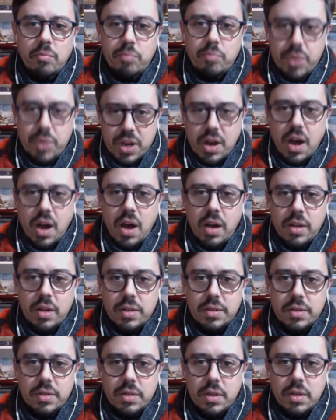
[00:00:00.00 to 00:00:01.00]

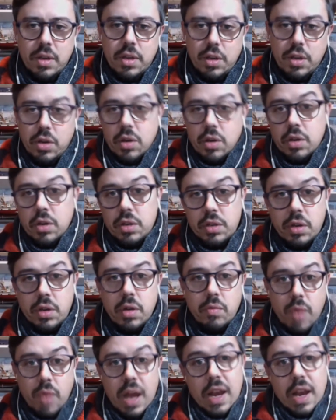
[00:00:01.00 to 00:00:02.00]
because, you're going to go,
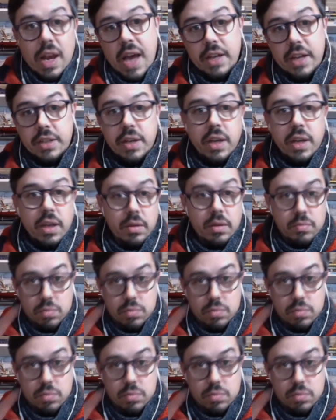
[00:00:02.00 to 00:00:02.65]
well, actually,